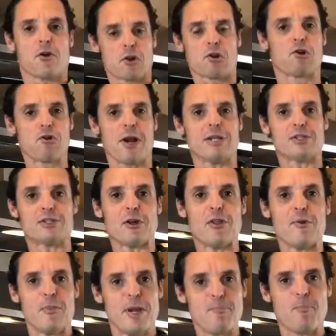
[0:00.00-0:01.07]
Great, so
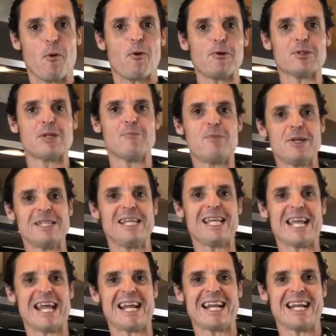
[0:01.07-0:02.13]
the meatballs are busy
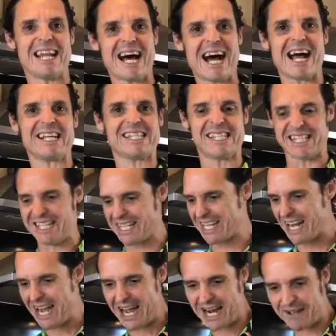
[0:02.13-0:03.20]
getting nice and
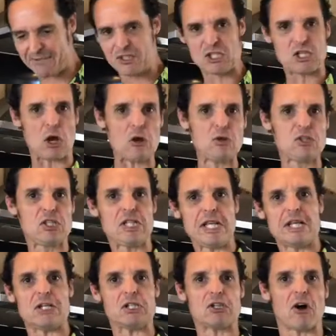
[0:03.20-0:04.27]
kind of toasty
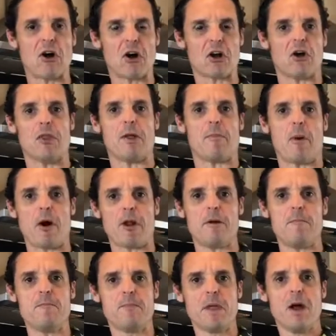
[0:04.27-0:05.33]
and dark on the
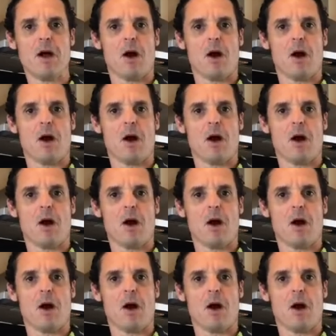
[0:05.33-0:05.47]
bottom.